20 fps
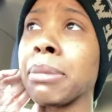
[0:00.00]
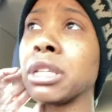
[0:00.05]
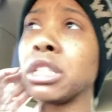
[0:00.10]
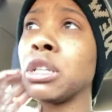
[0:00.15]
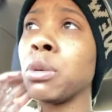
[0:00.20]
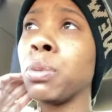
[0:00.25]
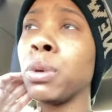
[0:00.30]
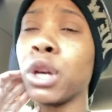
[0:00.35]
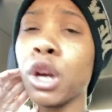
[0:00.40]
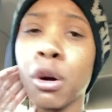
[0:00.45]
but
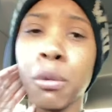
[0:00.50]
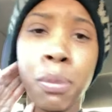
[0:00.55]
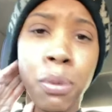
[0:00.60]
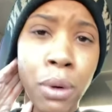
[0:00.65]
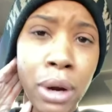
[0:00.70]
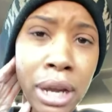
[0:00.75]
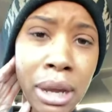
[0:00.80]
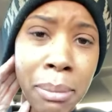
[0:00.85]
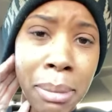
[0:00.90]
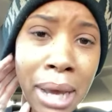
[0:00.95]
see, we're going to
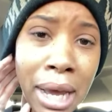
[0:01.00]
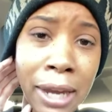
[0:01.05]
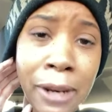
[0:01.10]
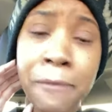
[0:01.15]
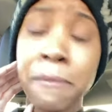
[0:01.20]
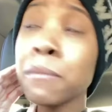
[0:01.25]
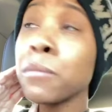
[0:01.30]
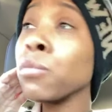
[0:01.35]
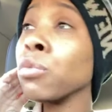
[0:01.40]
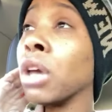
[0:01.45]
pray about
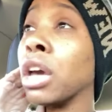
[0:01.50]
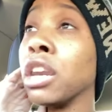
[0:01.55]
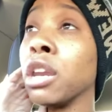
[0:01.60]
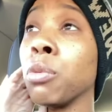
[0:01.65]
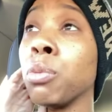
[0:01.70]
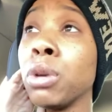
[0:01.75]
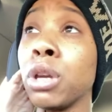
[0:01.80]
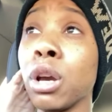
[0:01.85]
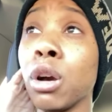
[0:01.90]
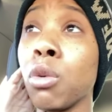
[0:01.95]
it, and
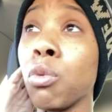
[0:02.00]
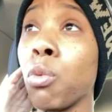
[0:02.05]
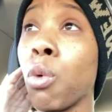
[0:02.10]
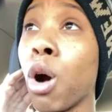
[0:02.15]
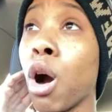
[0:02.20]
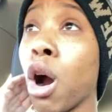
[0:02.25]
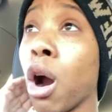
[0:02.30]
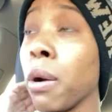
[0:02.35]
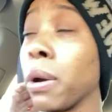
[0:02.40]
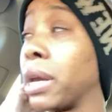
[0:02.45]
then we're going to
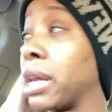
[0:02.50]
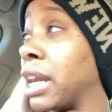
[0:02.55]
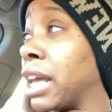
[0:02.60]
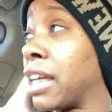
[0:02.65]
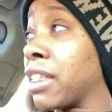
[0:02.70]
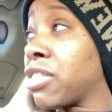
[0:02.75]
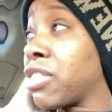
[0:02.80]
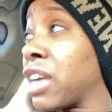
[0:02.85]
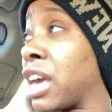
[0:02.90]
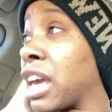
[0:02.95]
war in
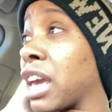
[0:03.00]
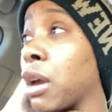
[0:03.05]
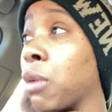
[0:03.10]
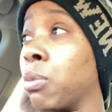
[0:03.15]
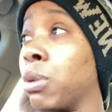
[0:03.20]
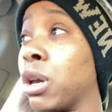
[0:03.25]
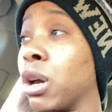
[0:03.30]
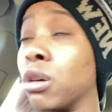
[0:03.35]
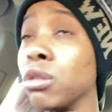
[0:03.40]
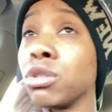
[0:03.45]
that thing, and
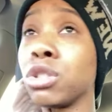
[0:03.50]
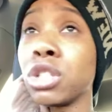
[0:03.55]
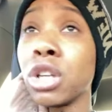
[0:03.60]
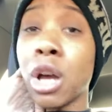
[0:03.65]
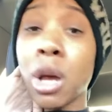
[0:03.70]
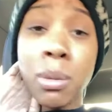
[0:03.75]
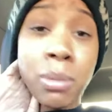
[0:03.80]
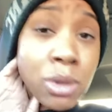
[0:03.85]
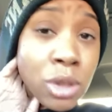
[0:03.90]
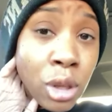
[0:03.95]
we're going to
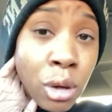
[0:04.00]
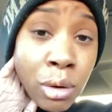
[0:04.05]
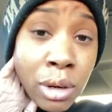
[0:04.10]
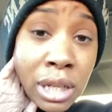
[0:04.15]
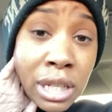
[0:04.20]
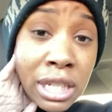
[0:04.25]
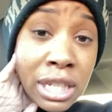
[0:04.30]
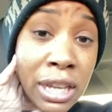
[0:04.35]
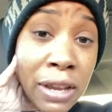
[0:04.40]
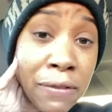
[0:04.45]
Psalms
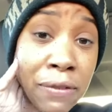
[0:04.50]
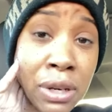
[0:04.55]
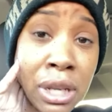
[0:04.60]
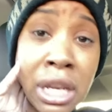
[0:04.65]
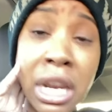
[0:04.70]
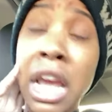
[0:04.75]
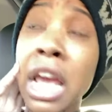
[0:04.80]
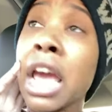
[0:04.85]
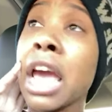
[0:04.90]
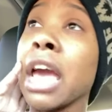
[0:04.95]
37
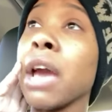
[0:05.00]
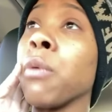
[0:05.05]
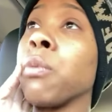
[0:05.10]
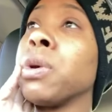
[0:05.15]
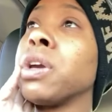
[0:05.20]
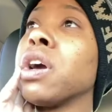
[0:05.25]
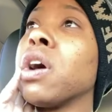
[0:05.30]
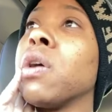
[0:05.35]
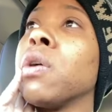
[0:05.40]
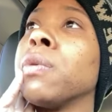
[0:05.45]
it, and
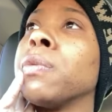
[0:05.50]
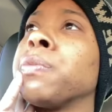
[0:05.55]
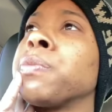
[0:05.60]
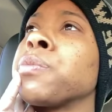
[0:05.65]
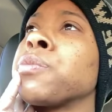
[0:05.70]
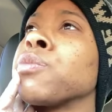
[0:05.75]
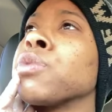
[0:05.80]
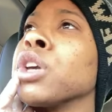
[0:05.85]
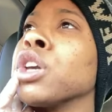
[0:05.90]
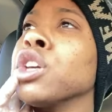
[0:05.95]
we're going to,
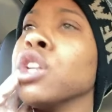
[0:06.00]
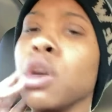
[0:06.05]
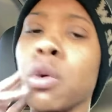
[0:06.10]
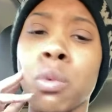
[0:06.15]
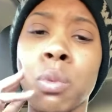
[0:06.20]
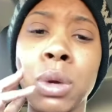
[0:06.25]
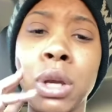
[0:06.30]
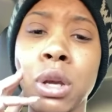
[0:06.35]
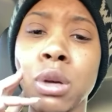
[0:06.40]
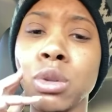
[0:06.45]
you know,
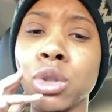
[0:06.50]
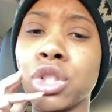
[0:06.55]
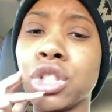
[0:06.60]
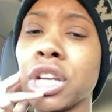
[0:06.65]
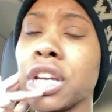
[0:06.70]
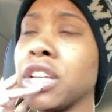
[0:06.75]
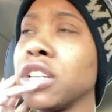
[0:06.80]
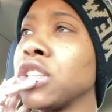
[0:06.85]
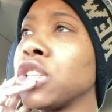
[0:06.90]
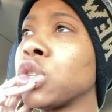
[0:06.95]
we're going to
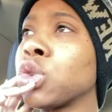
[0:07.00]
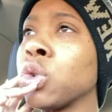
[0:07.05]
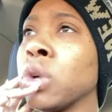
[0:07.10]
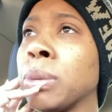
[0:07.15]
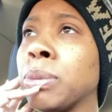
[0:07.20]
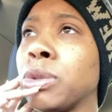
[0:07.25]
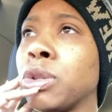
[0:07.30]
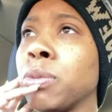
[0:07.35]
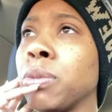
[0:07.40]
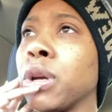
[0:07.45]
shed this
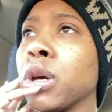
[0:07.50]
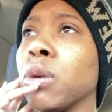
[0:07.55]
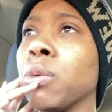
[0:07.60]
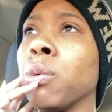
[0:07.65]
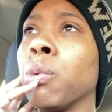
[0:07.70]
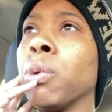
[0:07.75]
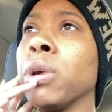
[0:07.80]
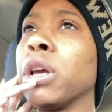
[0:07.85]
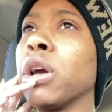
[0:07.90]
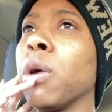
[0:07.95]
scripture. We're
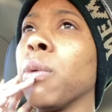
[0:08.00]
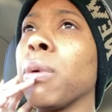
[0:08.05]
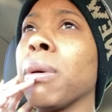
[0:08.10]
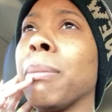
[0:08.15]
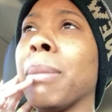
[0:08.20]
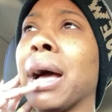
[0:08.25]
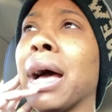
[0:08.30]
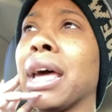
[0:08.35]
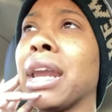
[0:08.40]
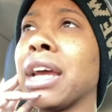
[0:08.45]
going to
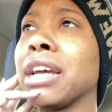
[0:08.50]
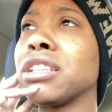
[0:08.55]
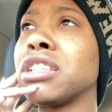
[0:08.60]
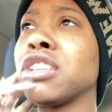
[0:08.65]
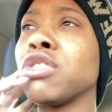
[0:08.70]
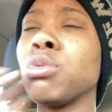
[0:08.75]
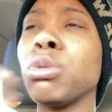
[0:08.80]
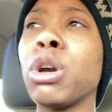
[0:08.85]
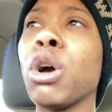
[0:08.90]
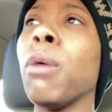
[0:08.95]
remind
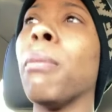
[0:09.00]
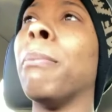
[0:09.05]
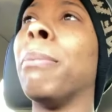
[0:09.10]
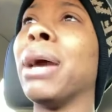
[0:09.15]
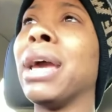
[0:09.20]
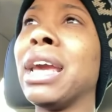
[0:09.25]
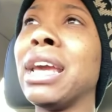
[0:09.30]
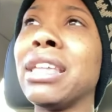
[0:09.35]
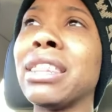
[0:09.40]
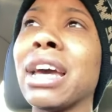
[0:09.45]
ourselves. We're going to
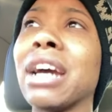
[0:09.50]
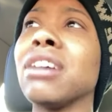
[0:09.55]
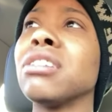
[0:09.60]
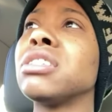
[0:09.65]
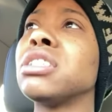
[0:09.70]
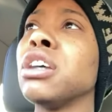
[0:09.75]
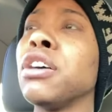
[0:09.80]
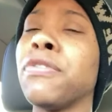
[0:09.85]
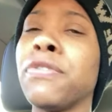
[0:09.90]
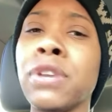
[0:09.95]
bathe
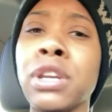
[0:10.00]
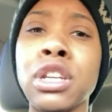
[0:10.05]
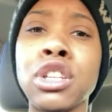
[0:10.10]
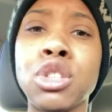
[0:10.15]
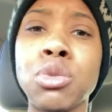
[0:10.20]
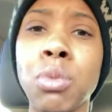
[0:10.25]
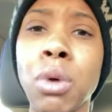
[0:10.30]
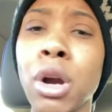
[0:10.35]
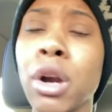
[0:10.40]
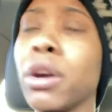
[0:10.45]
ourselves in
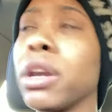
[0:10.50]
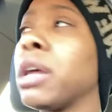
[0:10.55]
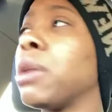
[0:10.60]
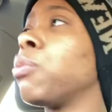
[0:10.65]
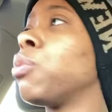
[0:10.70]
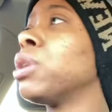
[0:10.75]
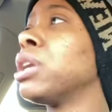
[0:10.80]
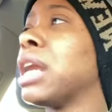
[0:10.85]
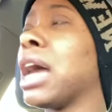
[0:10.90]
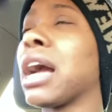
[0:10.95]
this word.
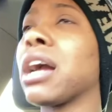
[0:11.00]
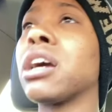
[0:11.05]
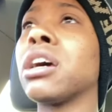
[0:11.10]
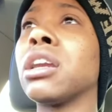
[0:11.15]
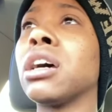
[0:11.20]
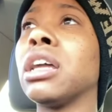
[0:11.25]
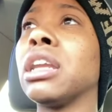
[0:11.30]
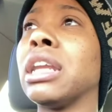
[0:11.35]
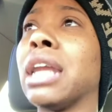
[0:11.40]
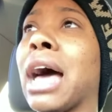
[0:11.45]
And we're not
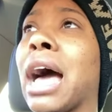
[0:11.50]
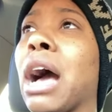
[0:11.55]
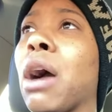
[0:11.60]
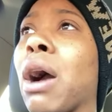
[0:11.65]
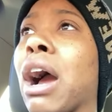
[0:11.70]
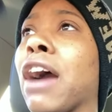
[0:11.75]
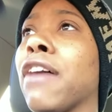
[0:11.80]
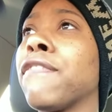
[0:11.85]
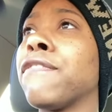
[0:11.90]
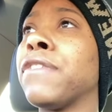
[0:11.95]
going to allow
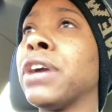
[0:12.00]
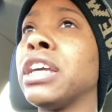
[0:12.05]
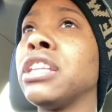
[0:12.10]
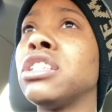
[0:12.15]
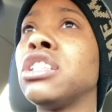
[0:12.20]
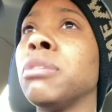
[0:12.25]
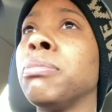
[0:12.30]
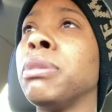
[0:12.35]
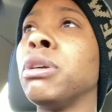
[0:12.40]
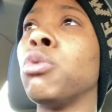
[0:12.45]
our faith
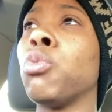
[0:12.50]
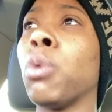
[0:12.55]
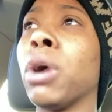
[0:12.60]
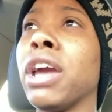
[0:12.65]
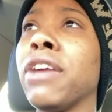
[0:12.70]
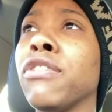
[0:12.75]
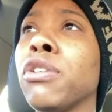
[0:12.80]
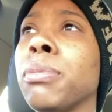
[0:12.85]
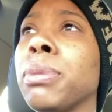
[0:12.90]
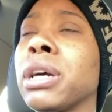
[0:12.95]
to be
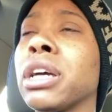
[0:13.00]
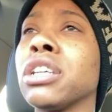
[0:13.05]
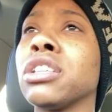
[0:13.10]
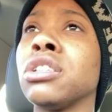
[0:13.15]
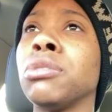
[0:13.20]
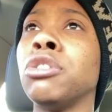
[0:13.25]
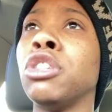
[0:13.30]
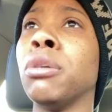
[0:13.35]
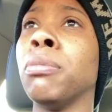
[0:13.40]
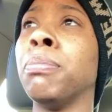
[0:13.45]
wavered,
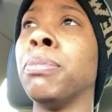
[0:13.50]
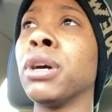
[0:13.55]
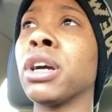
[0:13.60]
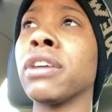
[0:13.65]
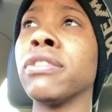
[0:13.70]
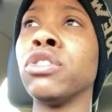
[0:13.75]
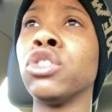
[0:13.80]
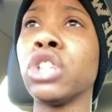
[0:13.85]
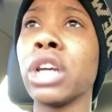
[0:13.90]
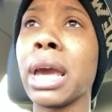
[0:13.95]
because the book
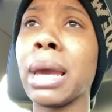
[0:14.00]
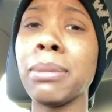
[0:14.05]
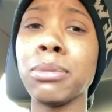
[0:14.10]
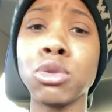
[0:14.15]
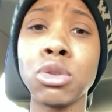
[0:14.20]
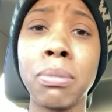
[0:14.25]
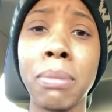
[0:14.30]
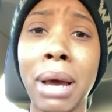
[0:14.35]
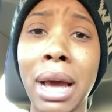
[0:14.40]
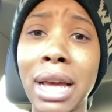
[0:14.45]
of
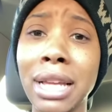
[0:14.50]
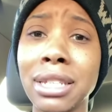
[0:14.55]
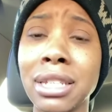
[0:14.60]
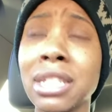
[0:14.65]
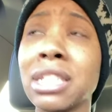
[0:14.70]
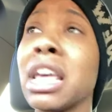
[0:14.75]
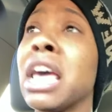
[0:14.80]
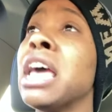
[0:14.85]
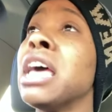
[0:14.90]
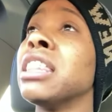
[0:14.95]
James reminds
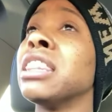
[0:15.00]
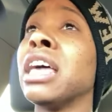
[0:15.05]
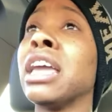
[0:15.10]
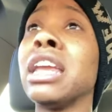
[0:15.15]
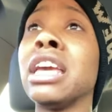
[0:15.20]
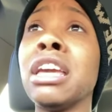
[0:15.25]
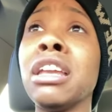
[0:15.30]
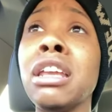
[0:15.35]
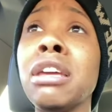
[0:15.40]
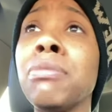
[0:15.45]
us
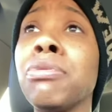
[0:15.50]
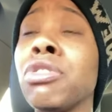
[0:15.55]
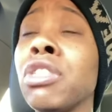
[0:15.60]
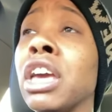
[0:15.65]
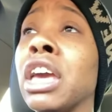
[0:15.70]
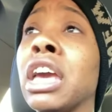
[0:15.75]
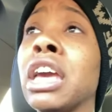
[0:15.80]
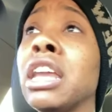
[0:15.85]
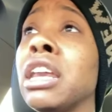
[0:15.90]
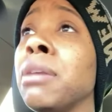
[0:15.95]
that
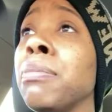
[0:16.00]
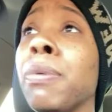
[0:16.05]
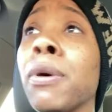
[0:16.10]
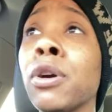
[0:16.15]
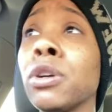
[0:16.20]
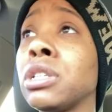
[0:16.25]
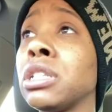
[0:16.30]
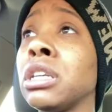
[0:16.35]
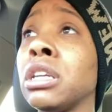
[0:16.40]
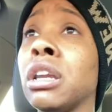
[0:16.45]
a
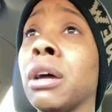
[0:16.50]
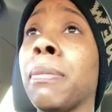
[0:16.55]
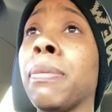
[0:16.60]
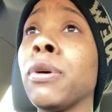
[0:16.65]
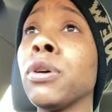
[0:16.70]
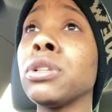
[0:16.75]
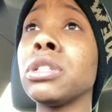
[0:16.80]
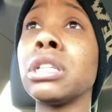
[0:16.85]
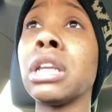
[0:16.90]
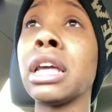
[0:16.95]

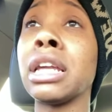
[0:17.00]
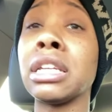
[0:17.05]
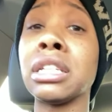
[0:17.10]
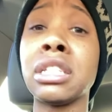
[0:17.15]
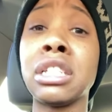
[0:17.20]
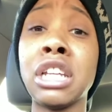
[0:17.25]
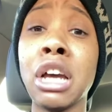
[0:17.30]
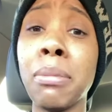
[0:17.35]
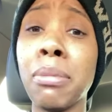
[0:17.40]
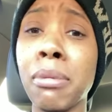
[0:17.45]
person that
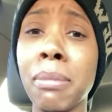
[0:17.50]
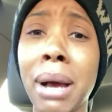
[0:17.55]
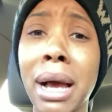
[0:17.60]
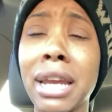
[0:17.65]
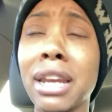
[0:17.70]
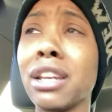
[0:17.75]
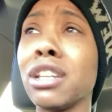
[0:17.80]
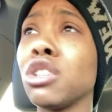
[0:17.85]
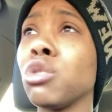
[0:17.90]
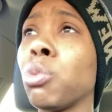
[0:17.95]
is
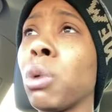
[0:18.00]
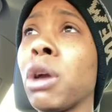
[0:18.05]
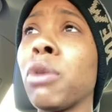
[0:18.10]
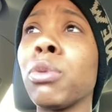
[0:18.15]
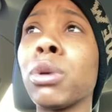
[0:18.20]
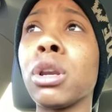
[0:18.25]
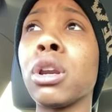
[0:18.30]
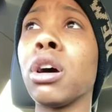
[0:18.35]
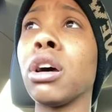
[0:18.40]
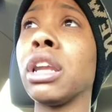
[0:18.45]
double-minded is
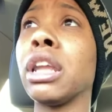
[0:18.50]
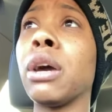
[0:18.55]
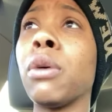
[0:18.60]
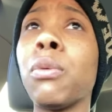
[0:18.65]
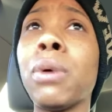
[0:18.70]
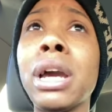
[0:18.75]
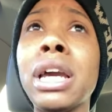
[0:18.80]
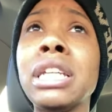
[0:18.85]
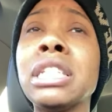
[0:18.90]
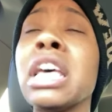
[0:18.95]
wayward in all their
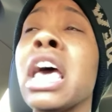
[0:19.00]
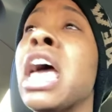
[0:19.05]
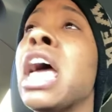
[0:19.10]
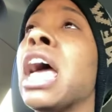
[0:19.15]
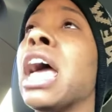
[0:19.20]
ways.